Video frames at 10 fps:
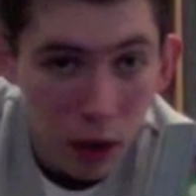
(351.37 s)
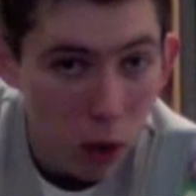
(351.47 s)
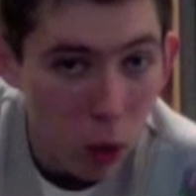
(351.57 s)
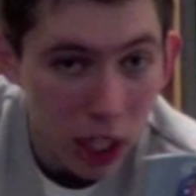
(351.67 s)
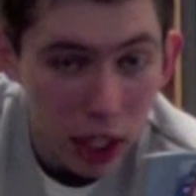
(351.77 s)

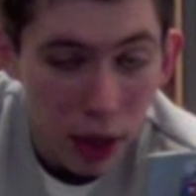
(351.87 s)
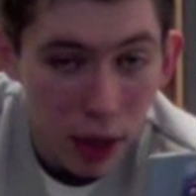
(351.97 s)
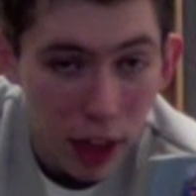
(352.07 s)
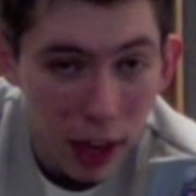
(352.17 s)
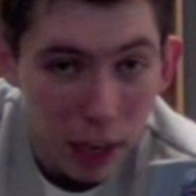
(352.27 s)
always a good
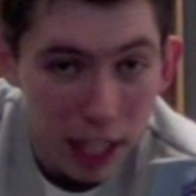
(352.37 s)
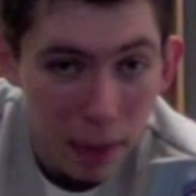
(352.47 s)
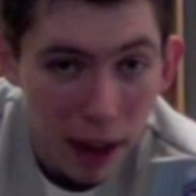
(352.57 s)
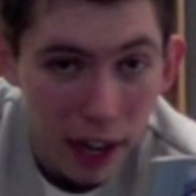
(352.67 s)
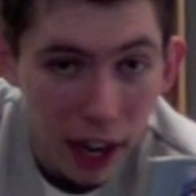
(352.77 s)
thing when it's
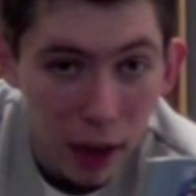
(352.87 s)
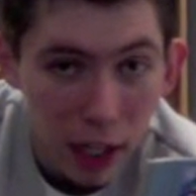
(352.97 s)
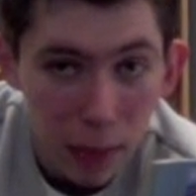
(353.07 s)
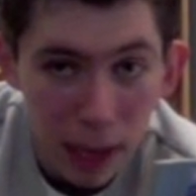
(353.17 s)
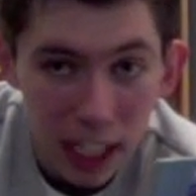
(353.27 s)
Mario,
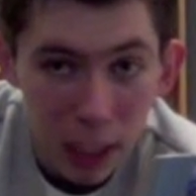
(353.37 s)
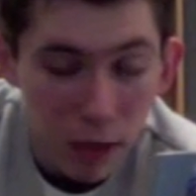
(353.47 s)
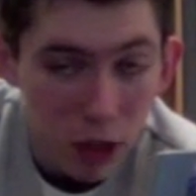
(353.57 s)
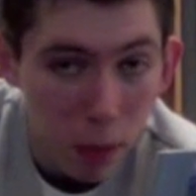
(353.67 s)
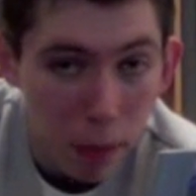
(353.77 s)
especially with
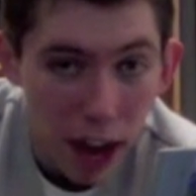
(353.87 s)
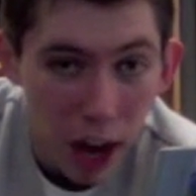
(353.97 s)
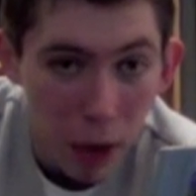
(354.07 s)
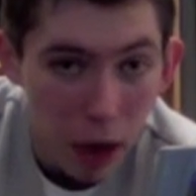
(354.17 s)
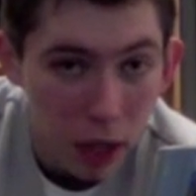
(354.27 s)
Super Mario
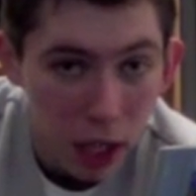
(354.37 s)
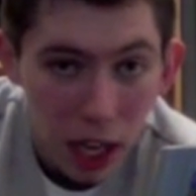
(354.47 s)
World.